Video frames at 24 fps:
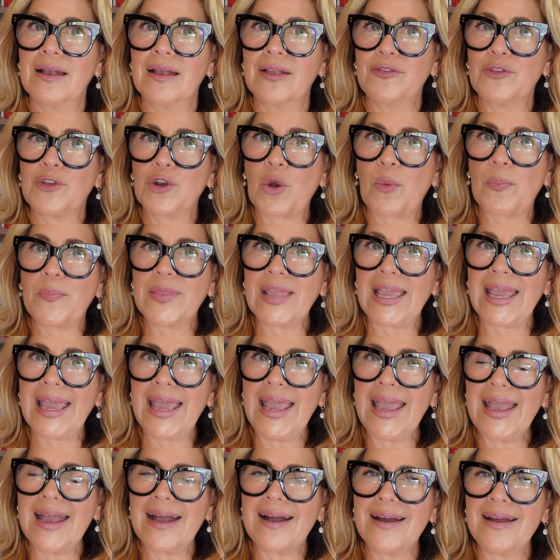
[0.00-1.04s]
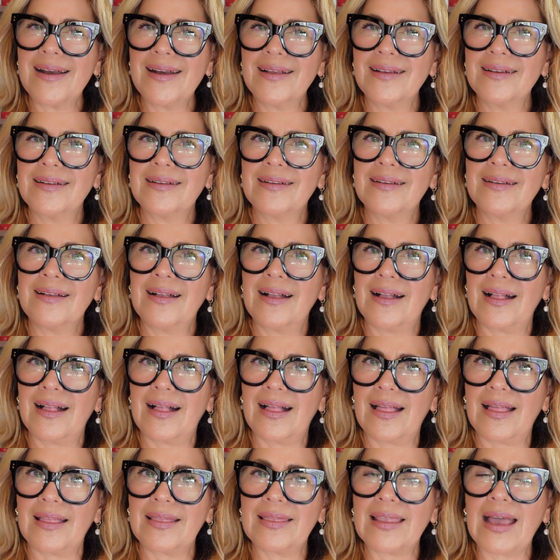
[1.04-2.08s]
Drop the AR
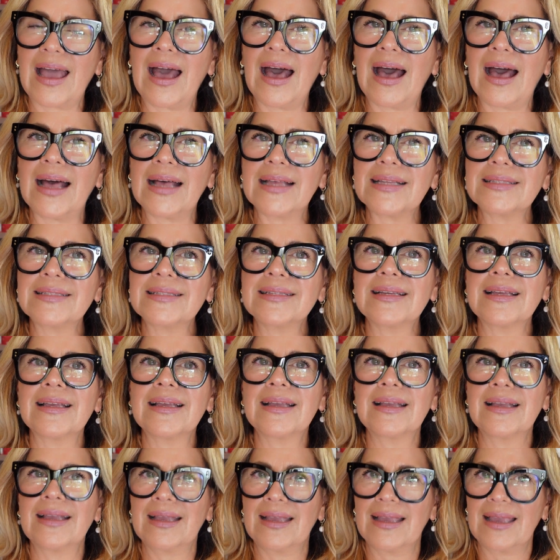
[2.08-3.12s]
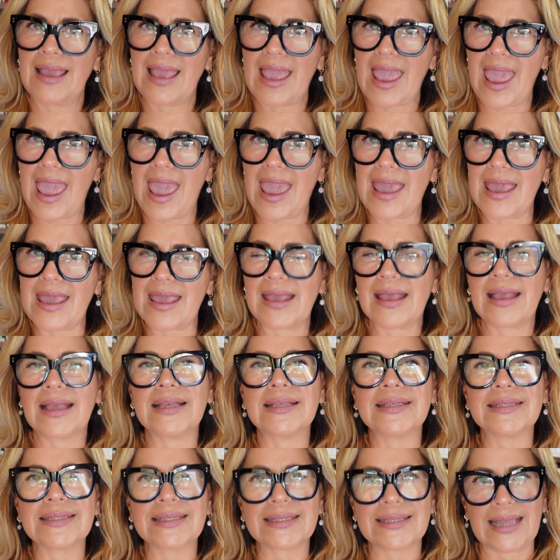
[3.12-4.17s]
and add A
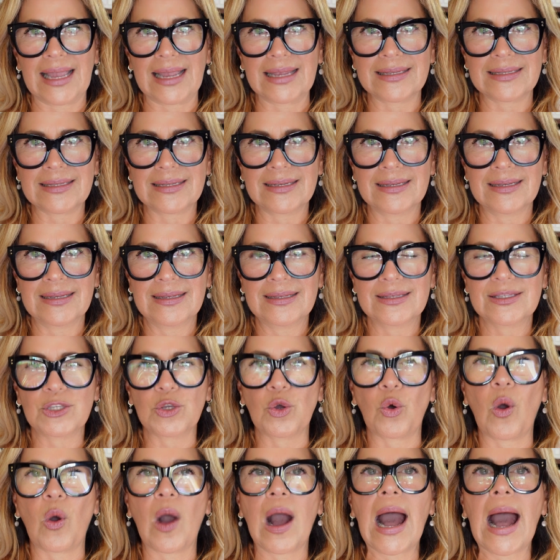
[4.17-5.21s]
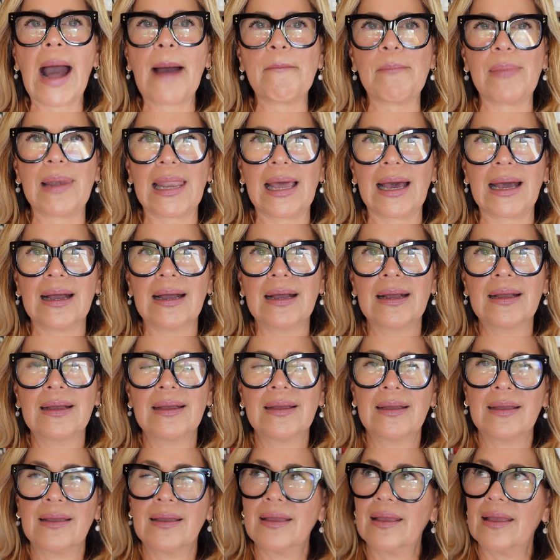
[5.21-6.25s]
instead. So, habla.
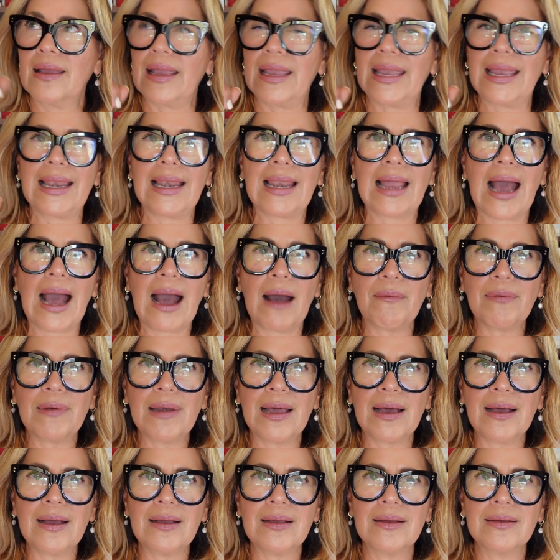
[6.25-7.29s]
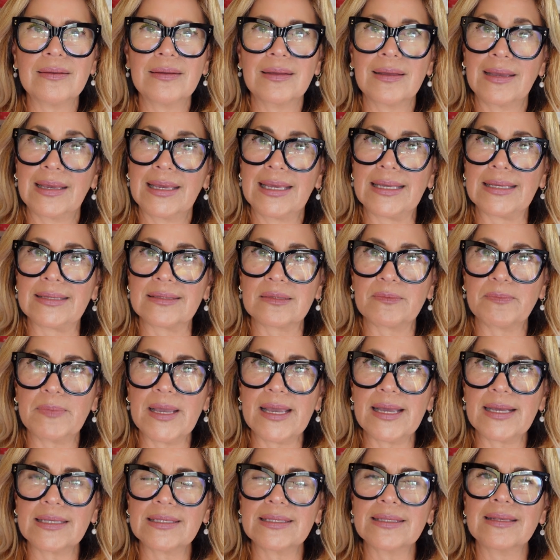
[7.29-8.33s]
Él habla, he
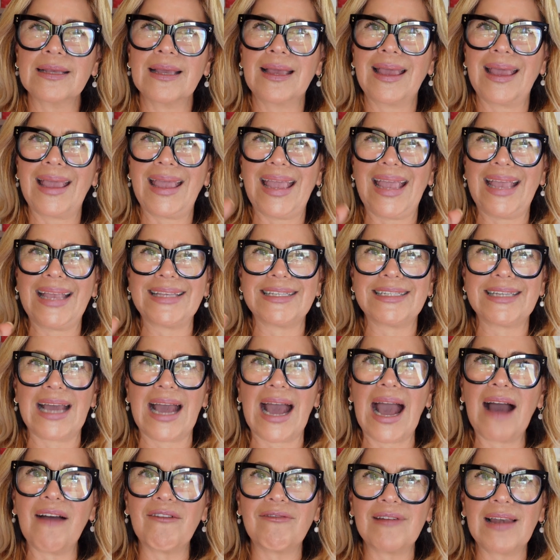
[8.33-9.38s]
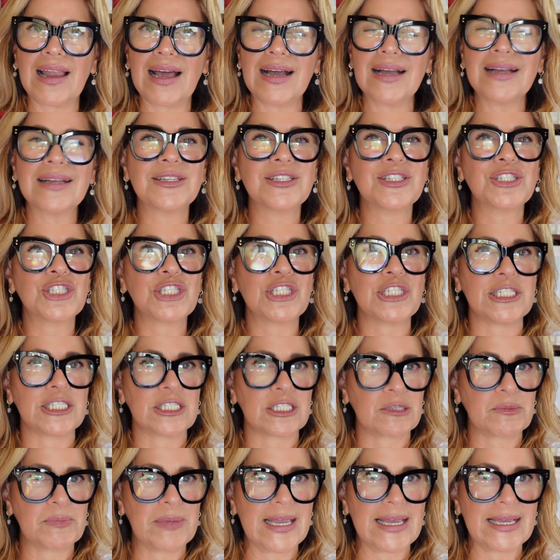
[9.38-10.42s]
speaks. Ella habla, she
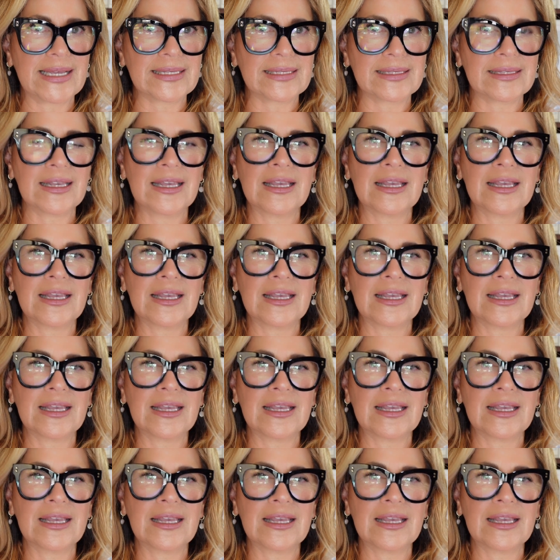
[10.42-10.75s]
speaks.